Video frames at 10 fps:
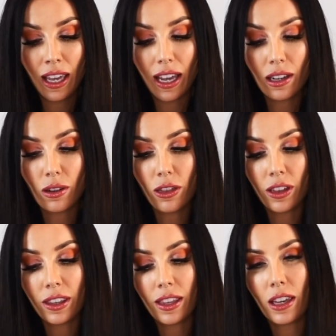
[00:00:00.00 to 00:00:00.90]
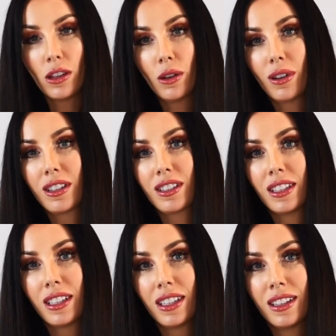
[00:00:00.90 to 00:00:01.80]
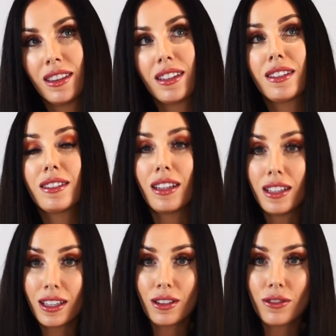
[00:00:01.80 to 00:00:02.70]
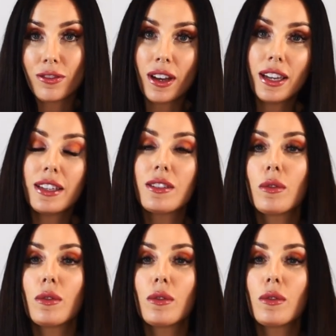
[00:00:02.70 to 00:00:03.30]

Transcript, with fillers: And I think that you're actually in the seeking phase,